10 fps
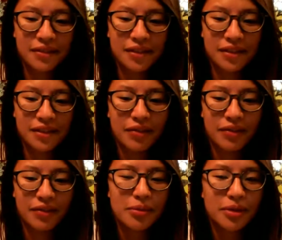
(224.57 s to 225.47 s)
I feel
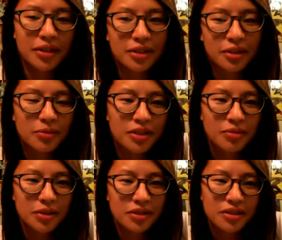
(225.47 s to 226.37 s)
like I'm kind of talking to
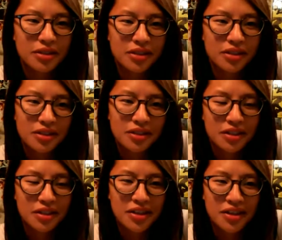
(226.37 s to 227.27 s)
myself because
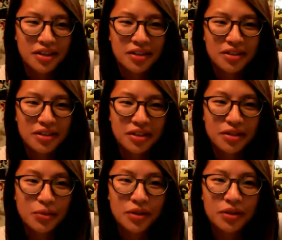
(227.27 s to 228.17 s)
there's
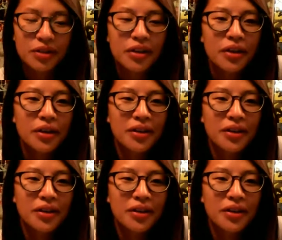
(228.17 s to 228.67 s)
actually no one here.